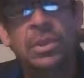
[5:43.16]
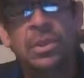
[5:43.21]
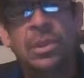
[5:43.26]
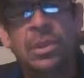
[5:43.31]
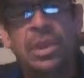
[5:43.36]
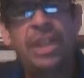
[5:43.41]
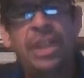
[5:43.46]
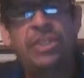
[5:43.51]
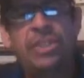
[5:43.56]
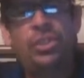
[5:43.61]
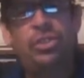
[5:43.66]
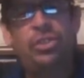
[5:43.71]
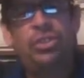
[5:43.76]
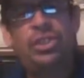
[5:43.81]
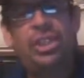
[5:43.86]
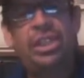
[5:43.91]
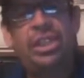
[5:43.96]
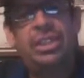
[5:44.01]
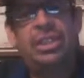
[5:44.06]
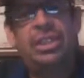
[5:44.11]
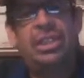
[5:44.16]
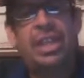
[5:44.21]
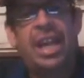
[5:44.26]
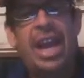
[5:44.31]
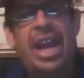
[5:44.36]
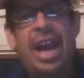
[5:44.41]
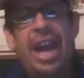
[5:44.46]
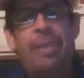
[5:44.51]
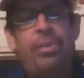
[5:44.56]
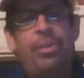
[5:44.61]
Let us use this
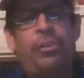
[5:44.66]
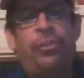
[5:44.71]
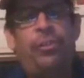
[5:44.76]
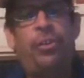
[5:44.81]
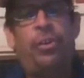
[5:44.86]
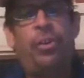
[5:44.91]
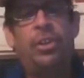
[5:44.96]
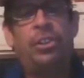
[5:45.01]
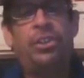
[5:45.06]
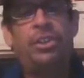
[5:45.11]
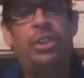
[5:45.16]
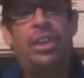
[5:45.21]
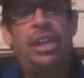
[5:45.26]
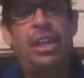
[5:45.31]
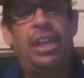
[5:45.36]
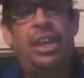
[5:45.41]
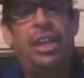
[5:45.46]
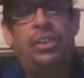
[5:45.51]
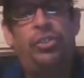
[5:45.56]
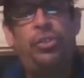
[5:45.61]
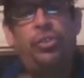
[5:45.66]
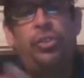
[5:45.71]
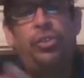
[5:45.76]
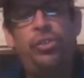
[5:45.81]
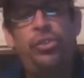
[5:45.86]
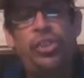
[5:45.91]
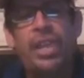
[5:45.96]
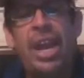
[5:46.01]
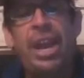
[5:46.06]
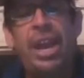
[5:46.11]
habit force into
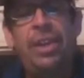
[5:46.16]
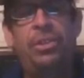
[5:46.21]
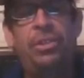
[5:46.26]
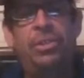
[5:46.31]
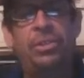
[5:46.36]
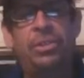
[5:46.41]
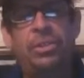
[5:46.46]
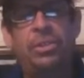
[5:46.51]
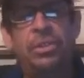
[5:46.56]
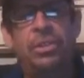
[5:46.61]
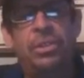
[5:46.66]
new channels.